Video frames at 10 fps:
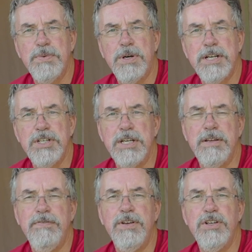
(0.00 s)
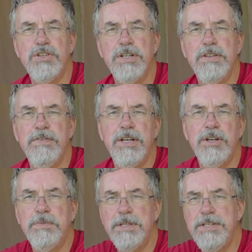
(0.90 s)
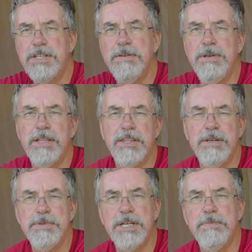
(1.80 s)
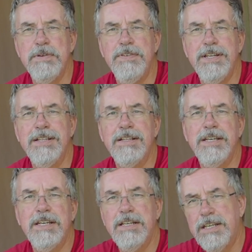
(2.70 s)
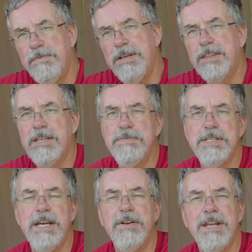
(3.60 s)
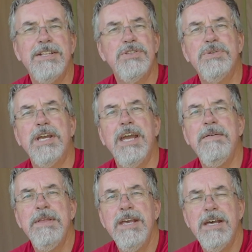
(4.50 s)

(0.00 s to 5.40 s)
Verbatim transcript: watching. If you enjoyed the video, please give me a thumbs up. If you didn't like it, give me a thumbs down. That's okay.